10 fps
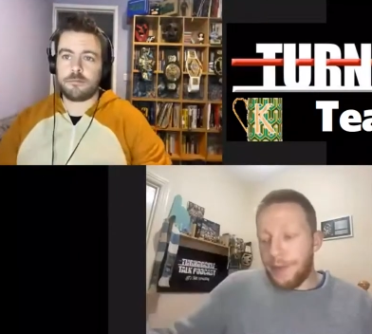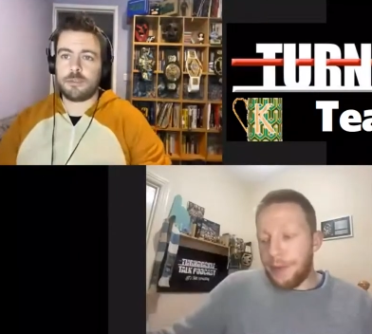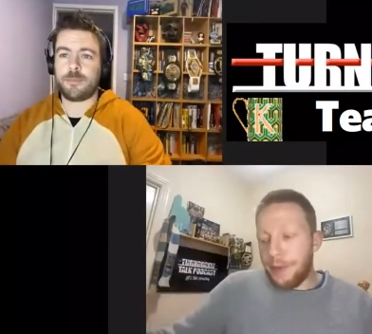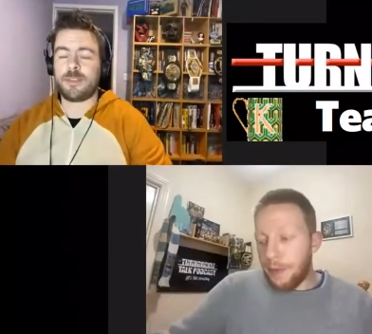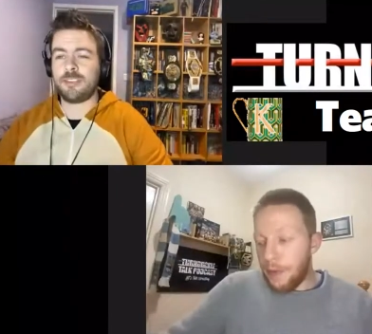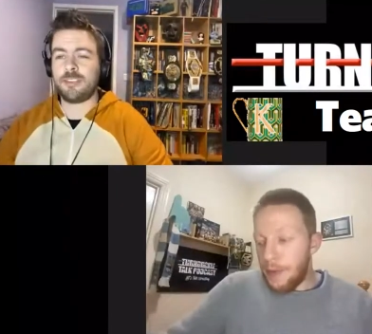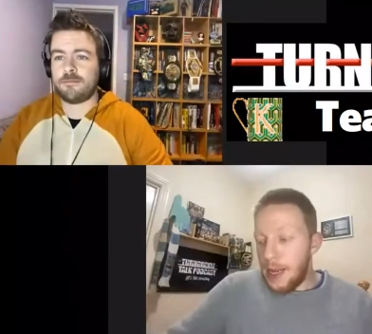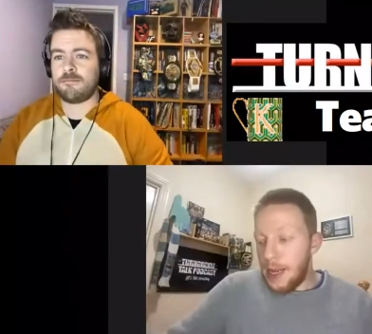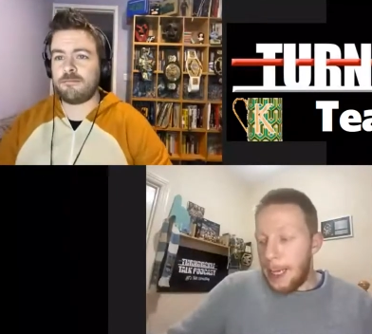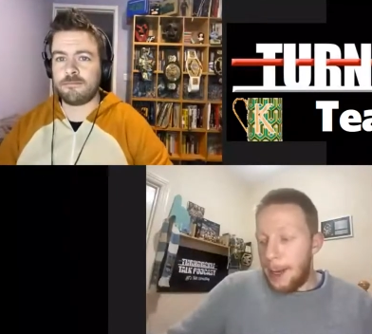Speaker 1: I
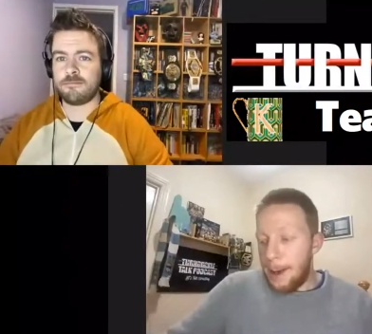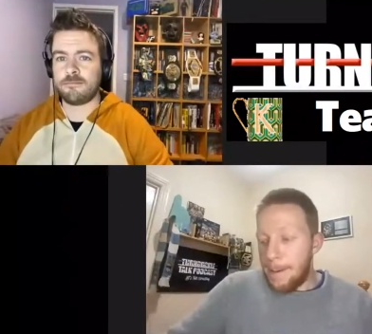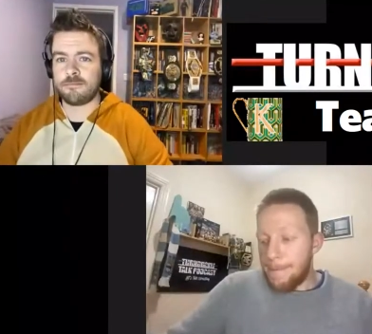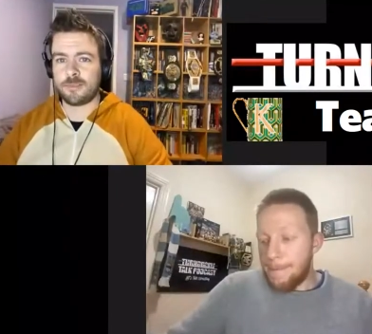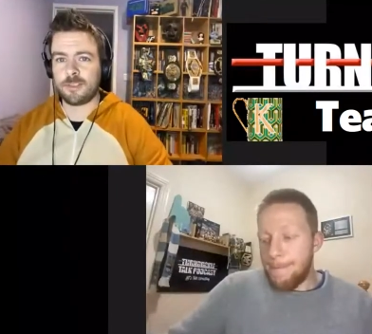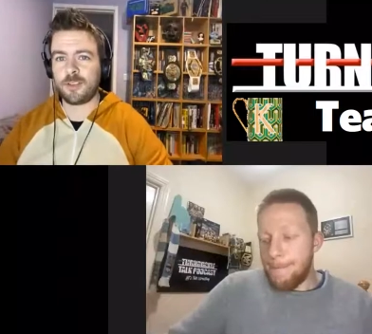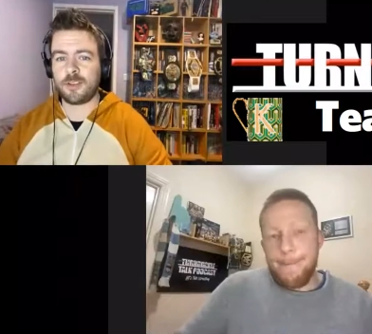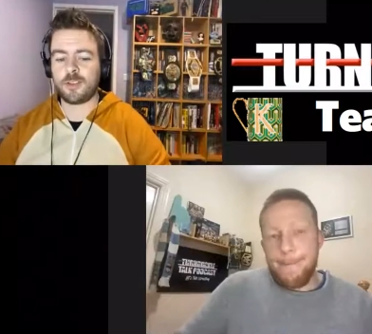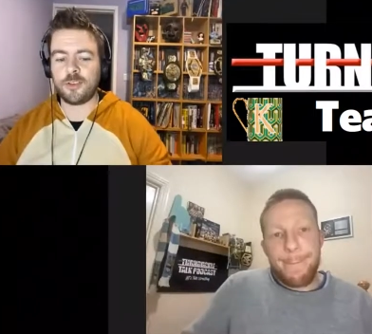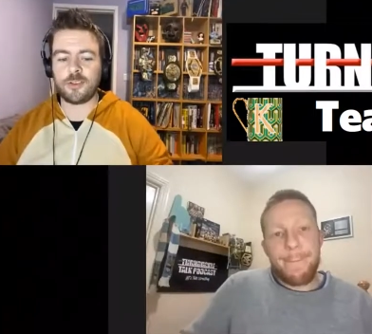mean, they're not
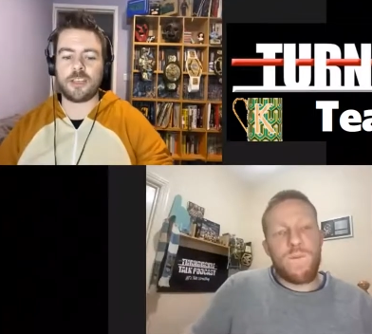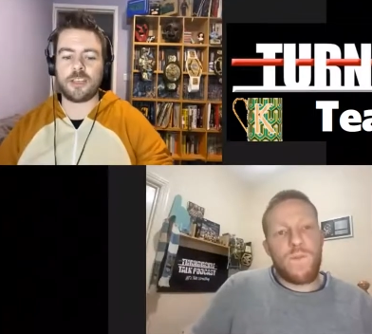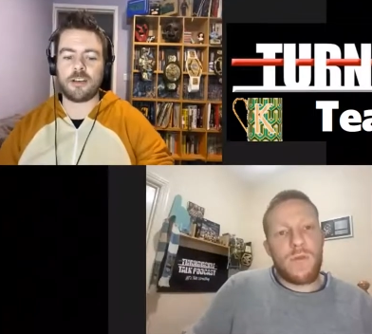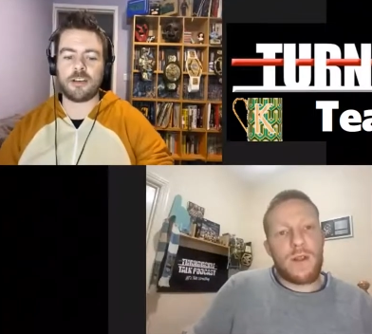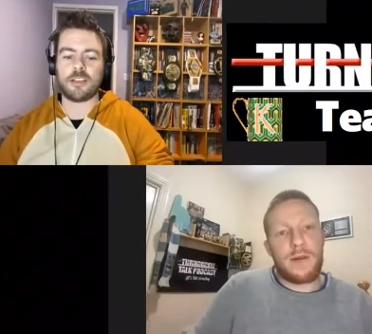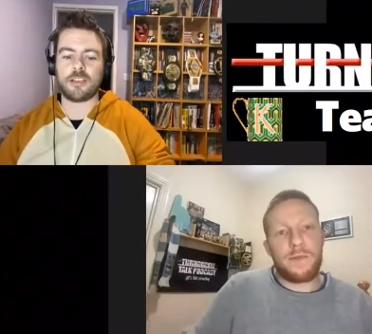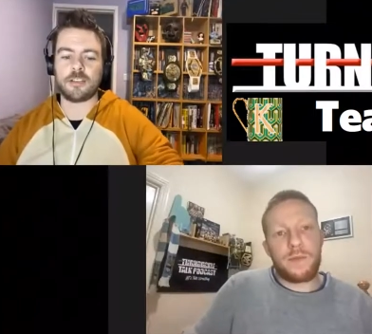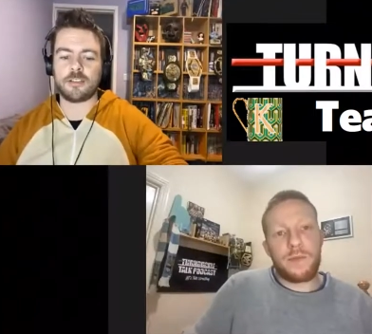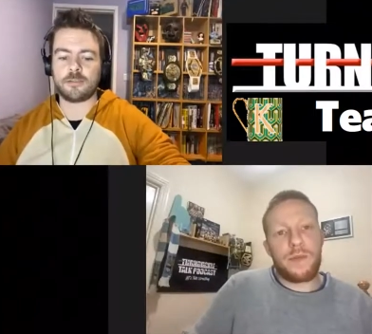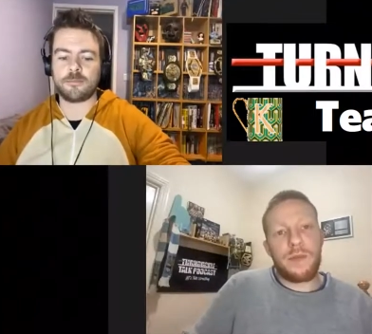new, they are,
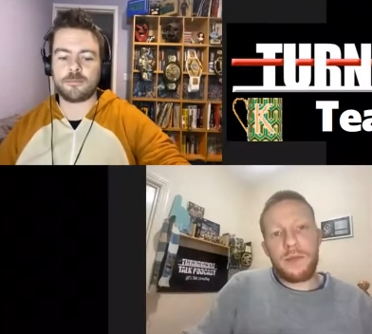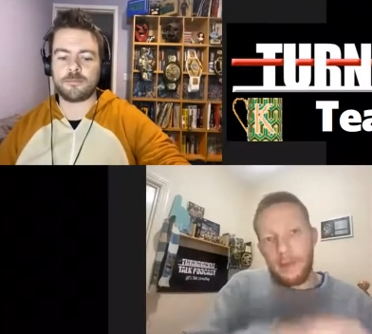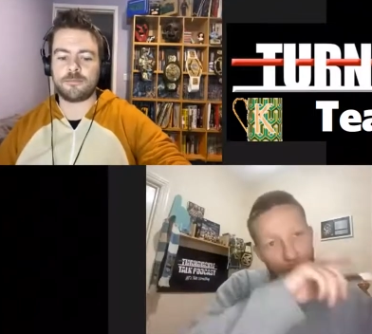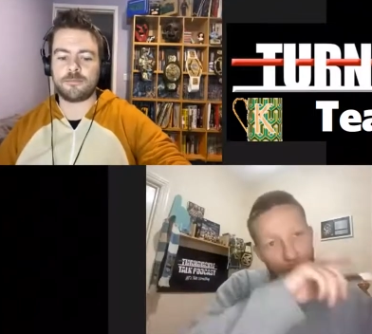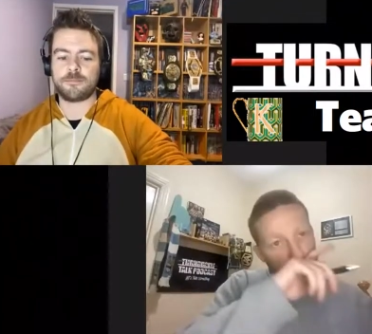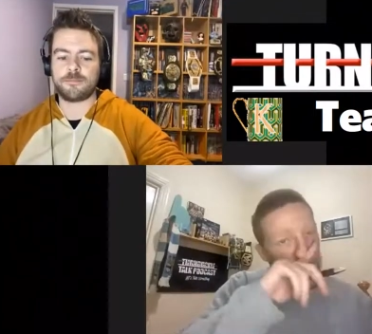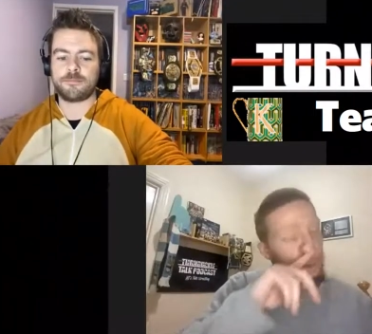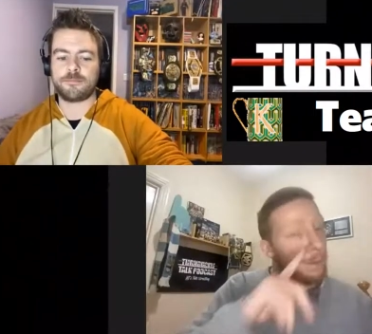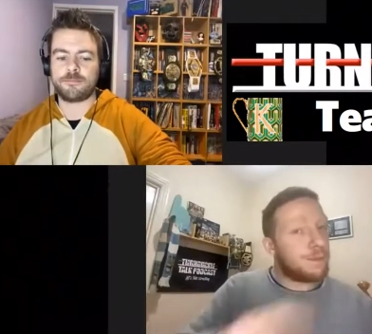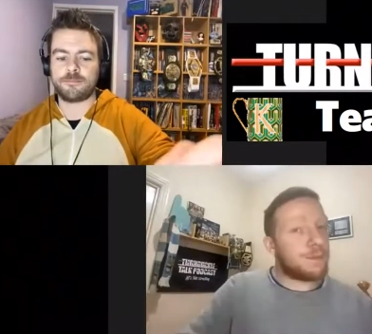or
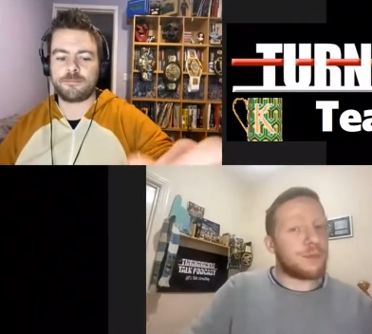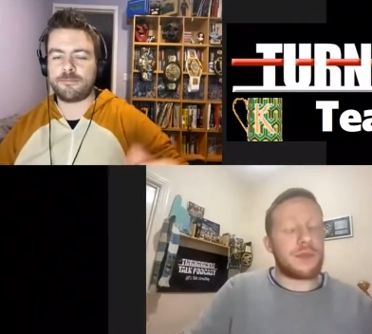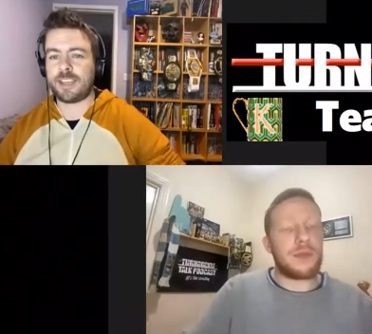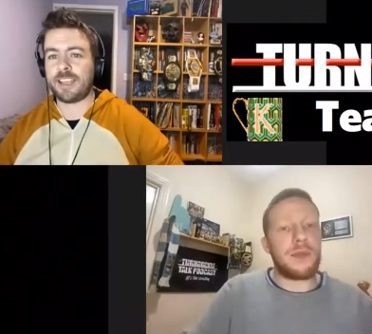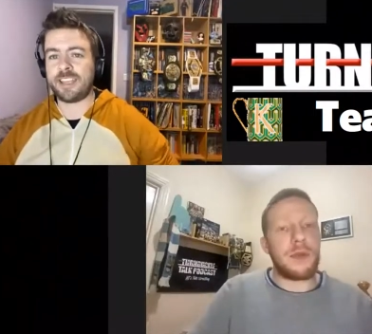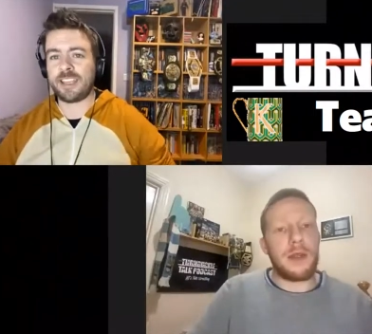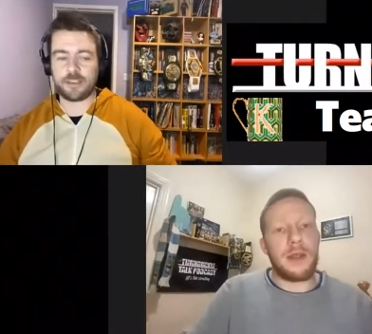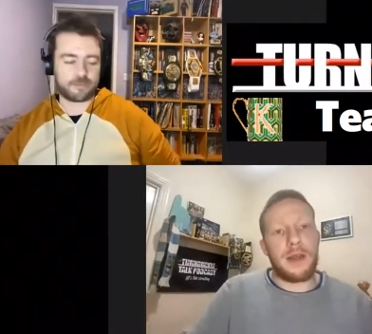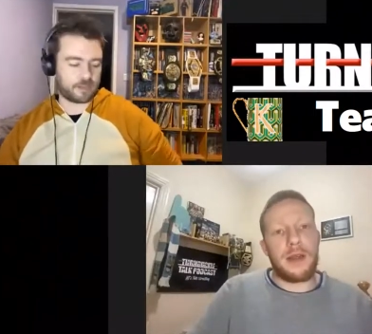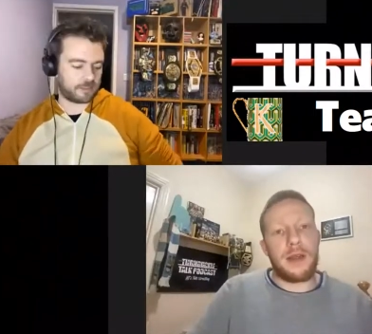any kind
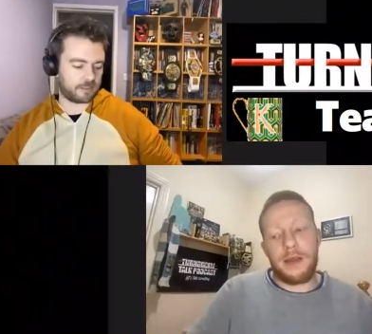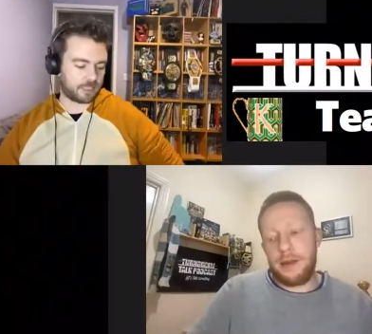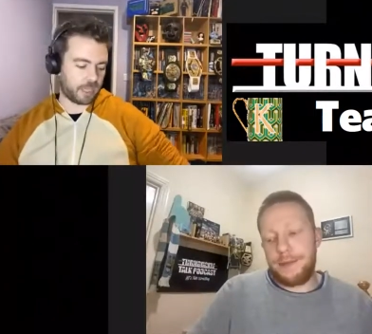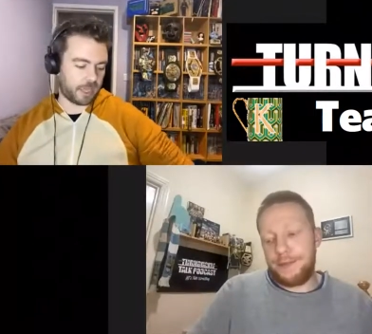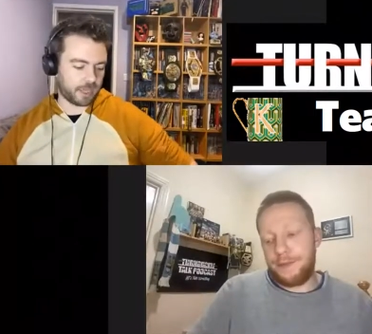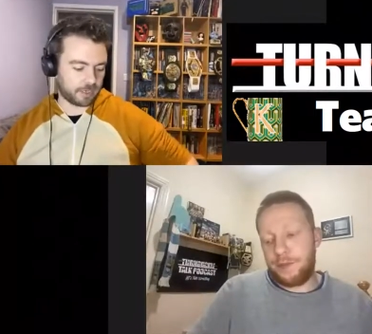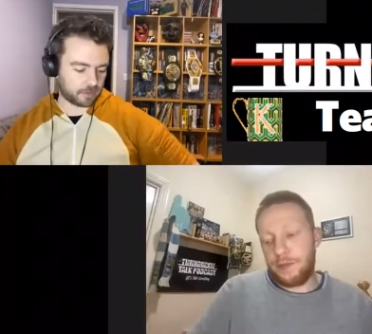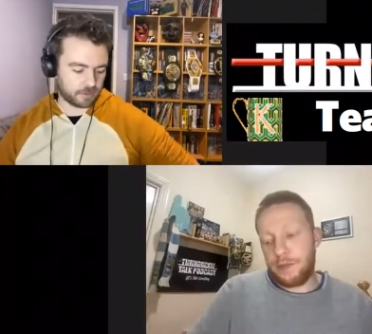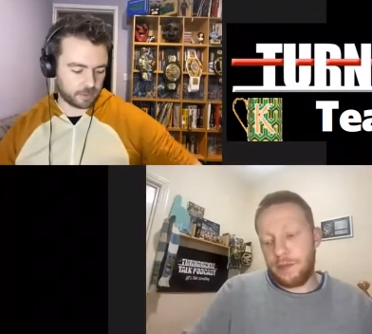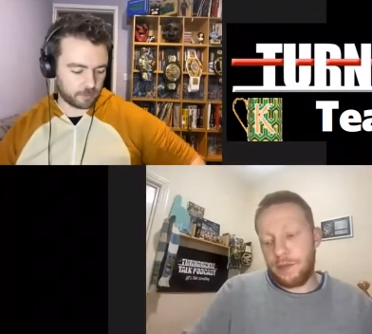of faction DX
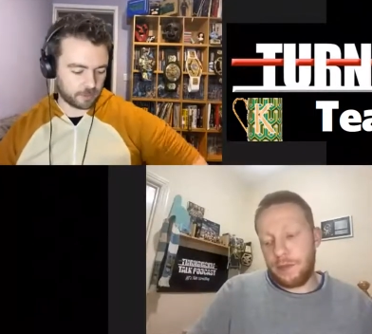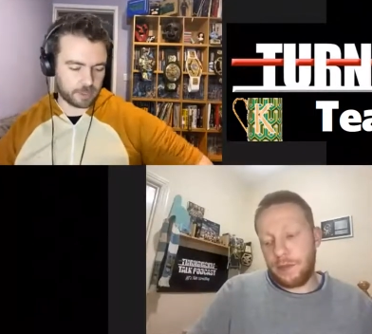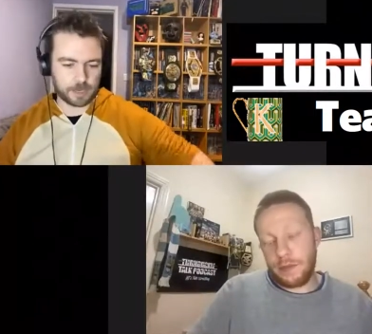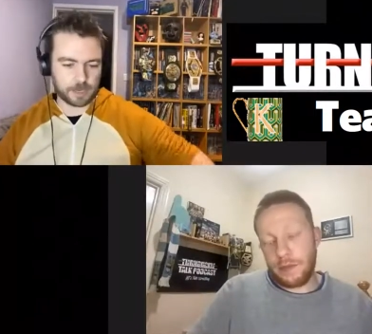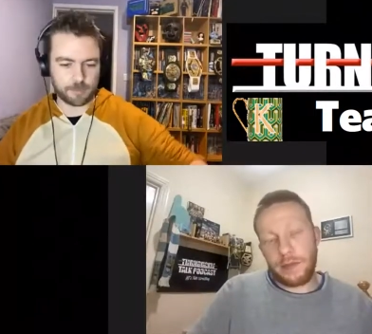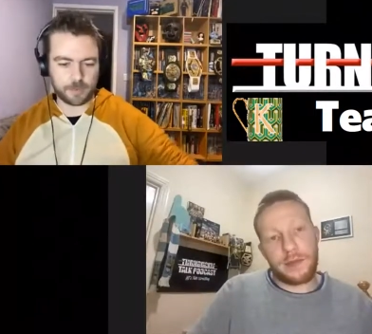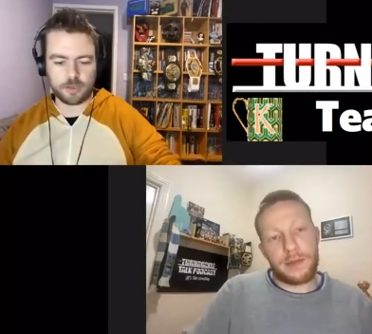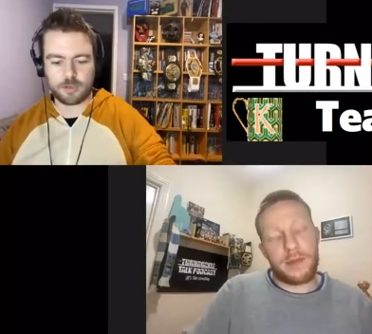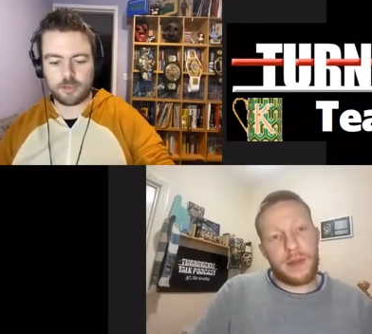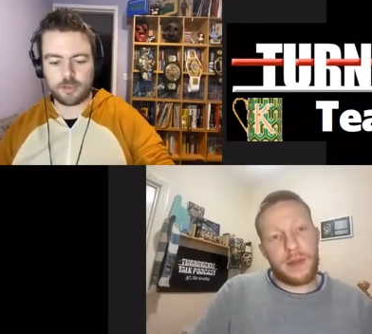or anyone like that. But